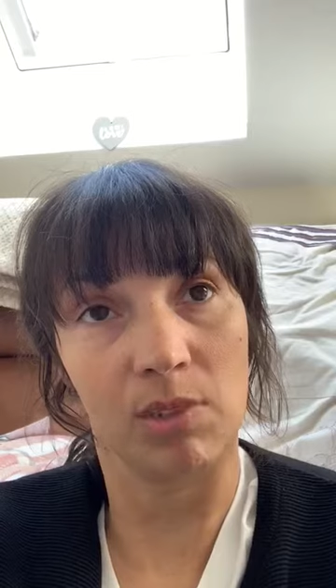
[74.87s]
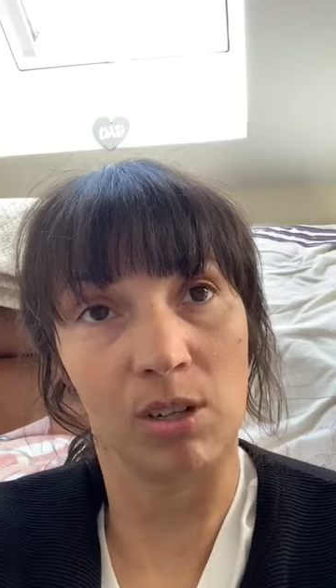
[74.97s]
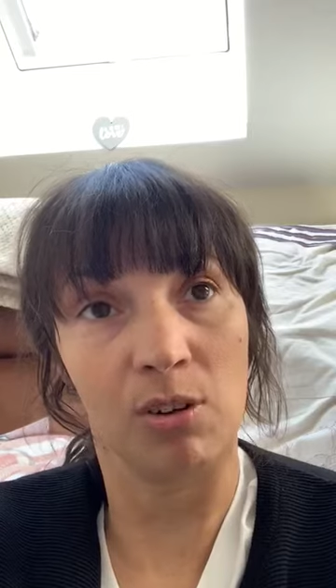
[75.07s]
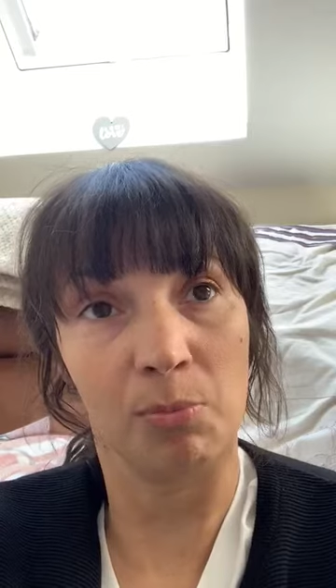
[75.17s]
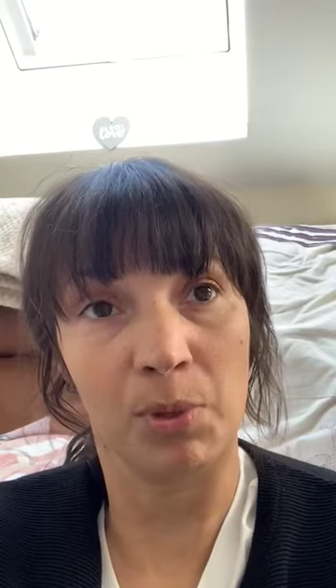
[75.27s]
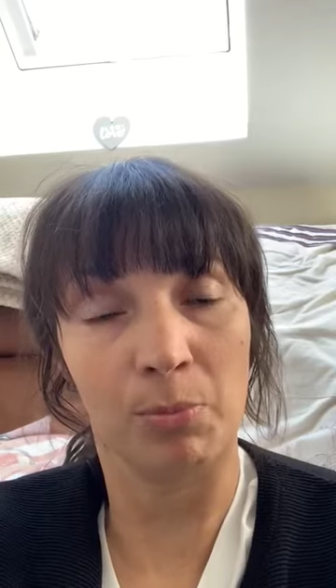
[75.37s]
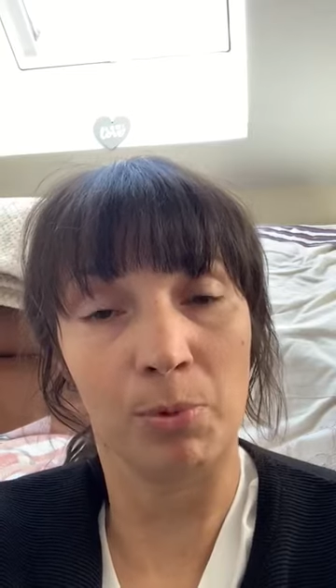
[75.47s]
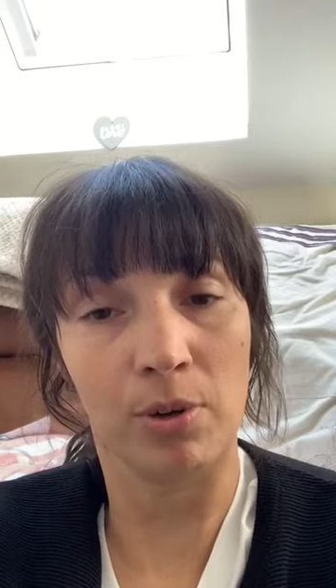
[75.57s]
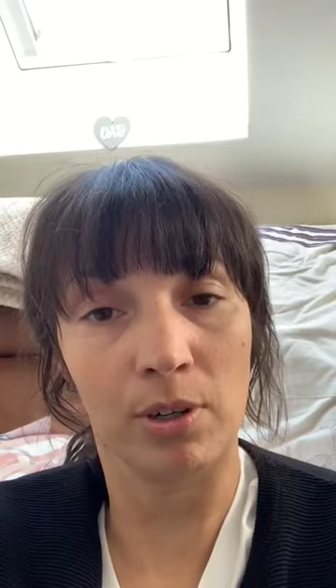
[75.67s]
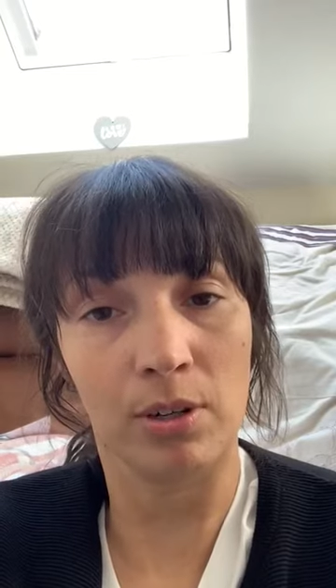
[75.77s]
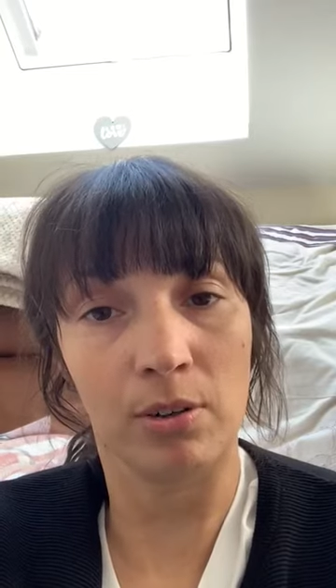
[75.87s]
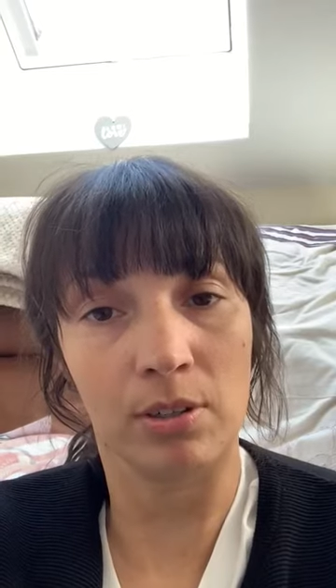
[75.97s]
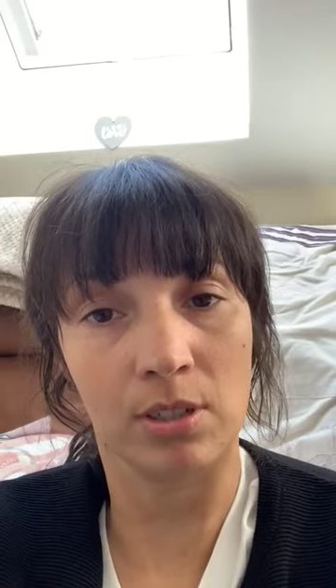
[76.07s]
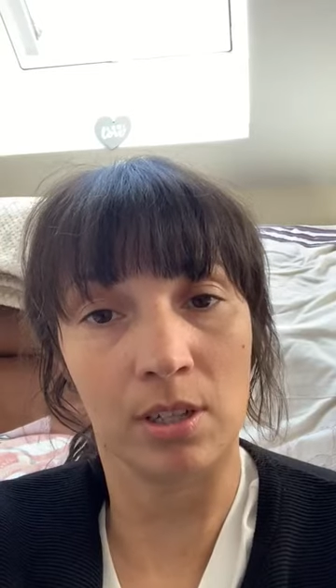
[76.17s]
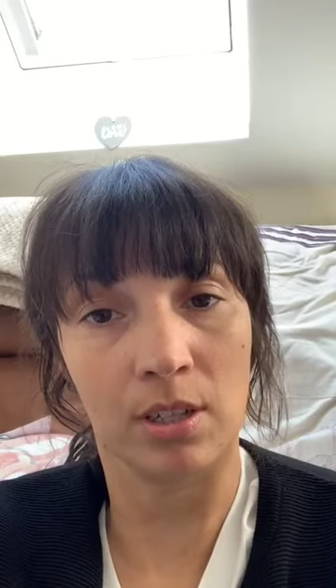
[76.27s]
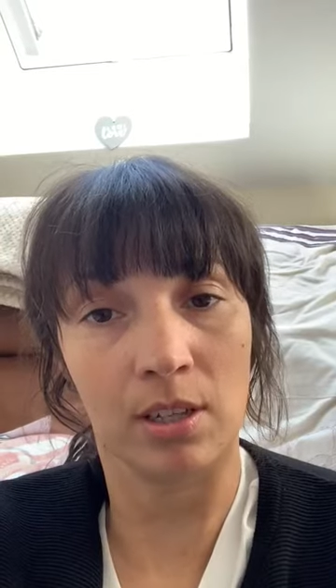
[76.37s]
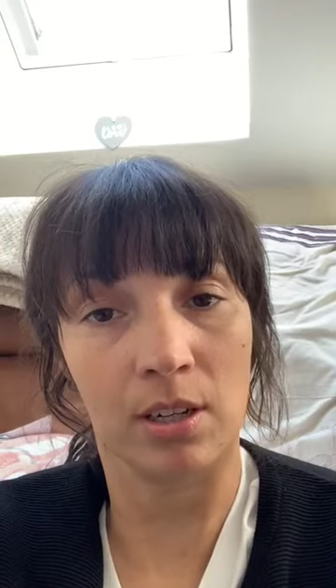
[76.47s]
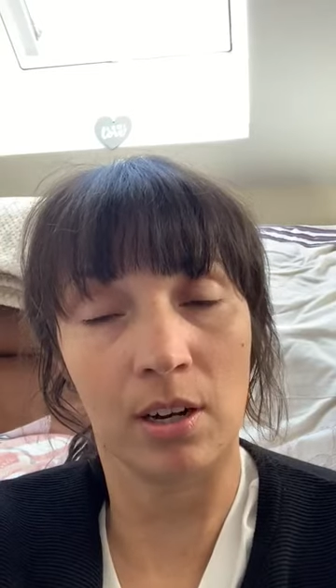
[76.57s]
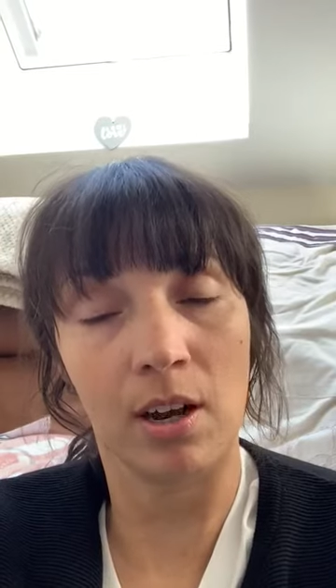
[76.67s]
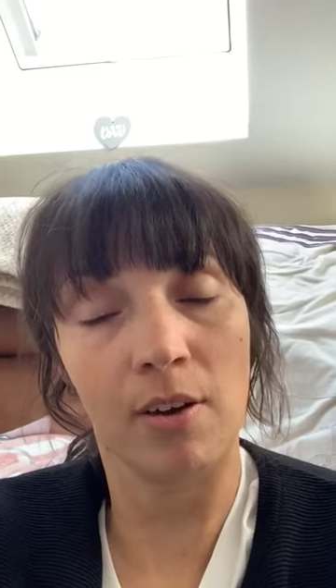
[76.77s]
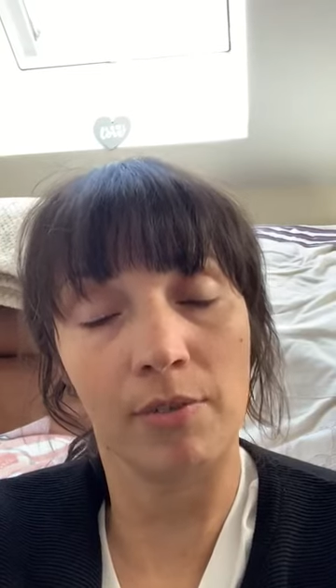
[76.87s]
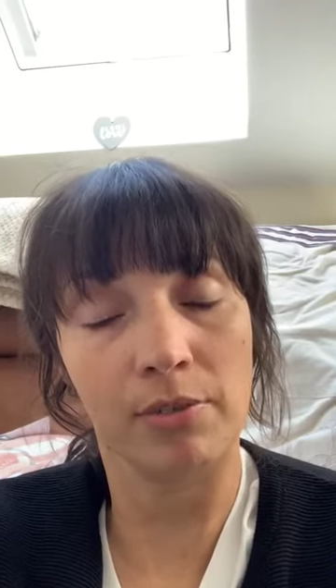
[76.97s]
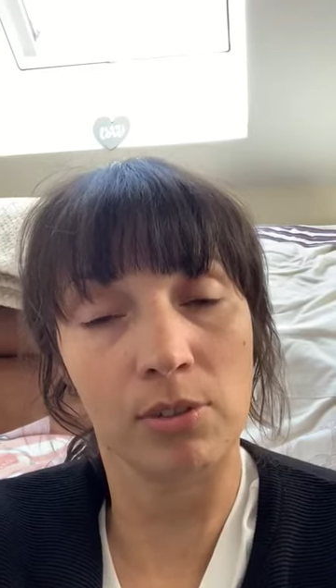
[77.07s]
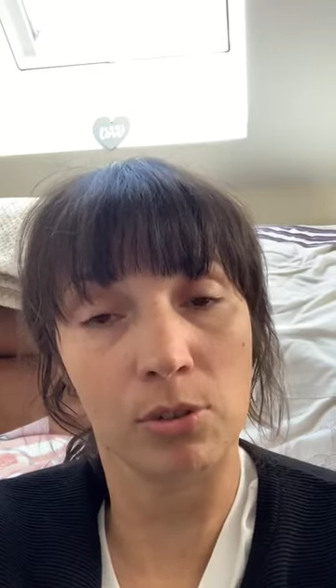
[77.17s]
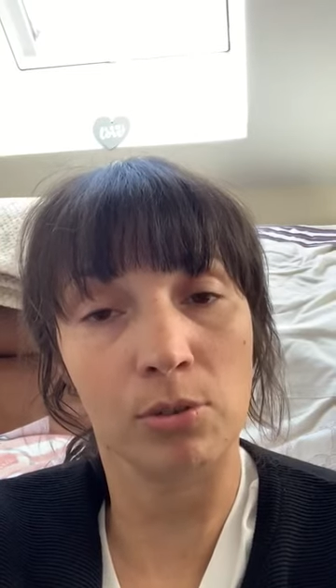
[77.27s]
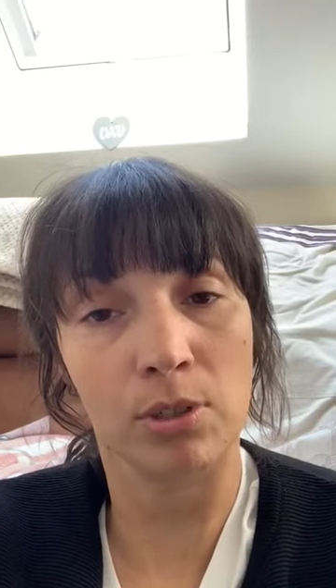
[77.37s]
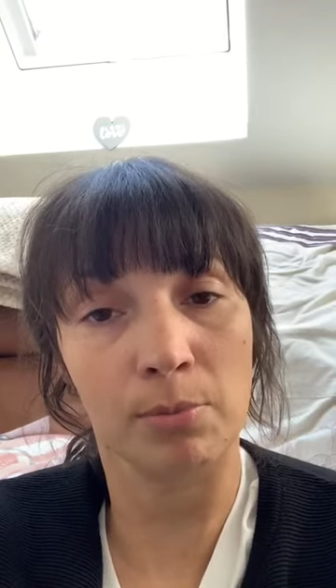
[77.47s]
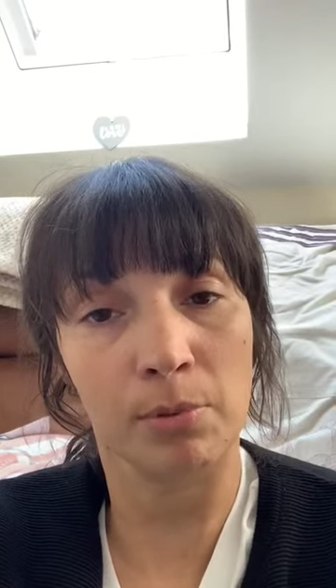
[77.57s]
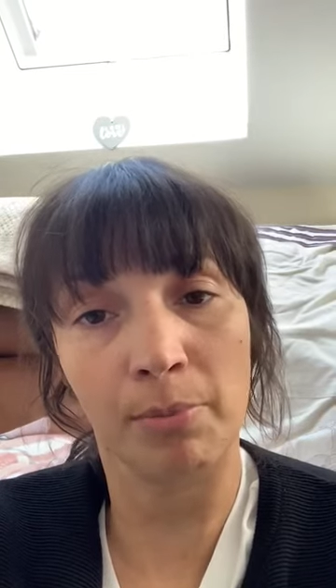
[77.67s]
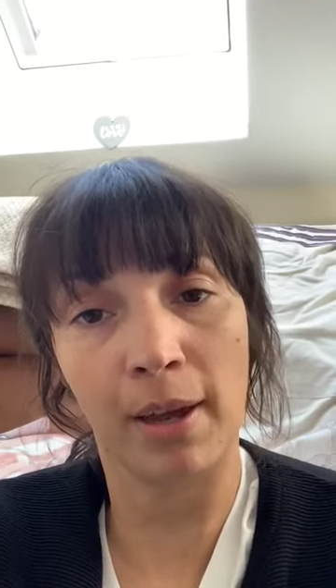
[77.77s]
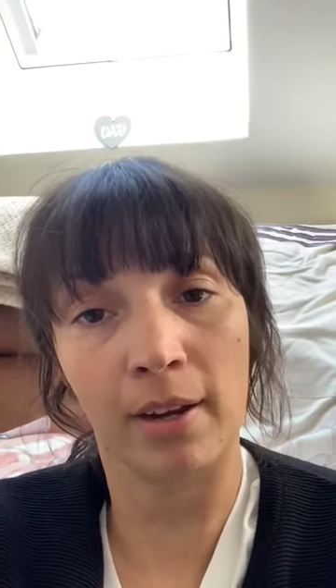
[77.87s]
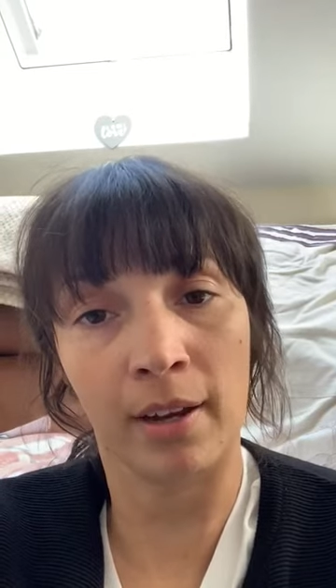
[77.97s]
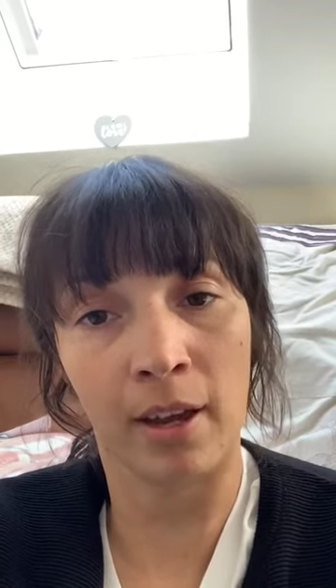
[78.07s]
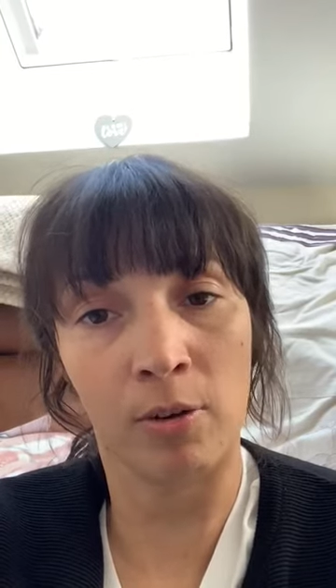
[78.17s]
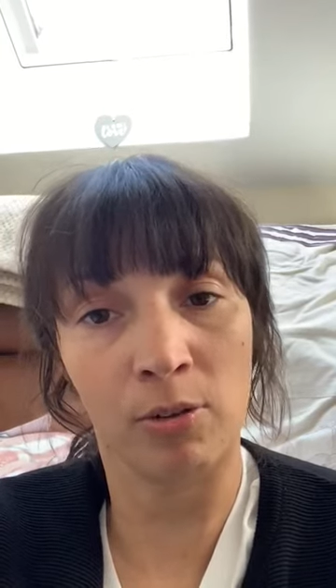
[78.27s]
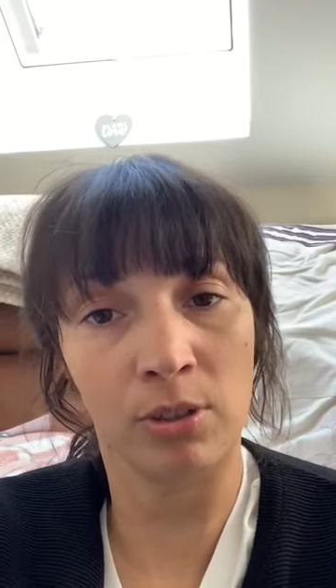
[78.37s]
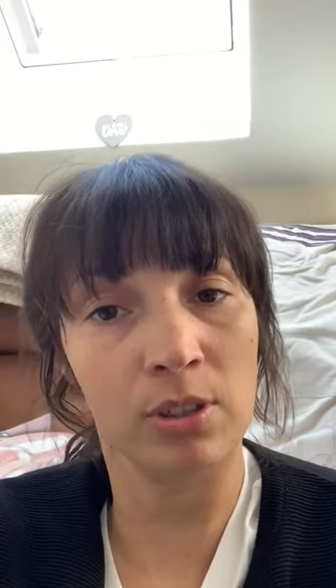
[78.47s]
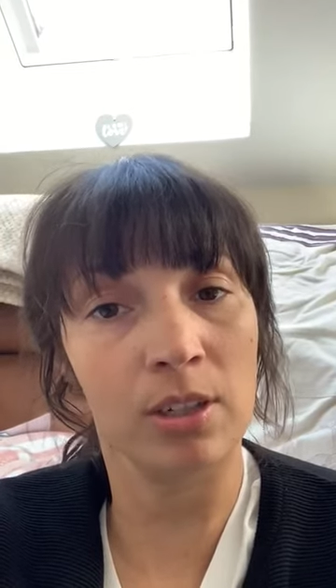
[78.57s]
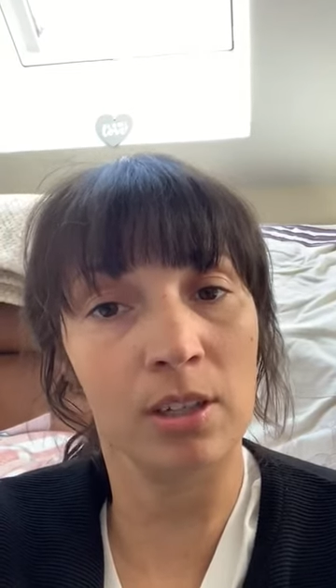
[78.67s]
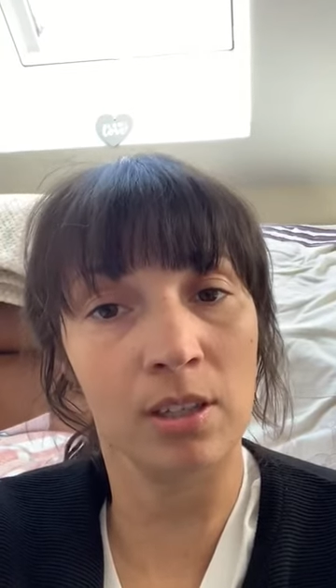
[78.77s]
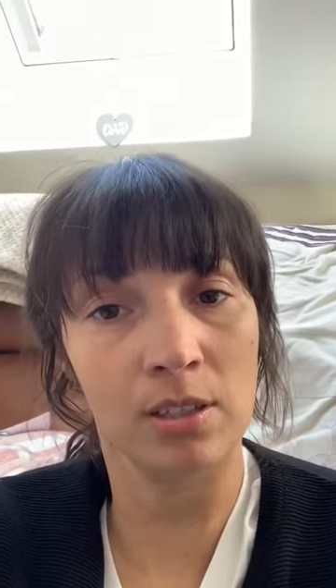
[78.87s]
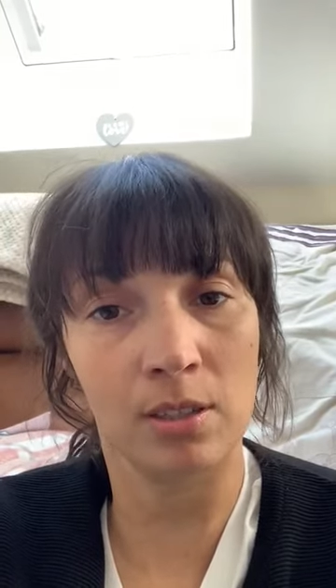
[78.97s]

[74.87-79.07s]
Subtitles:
lot of people I know are taking it. I have told them about it, how good it is.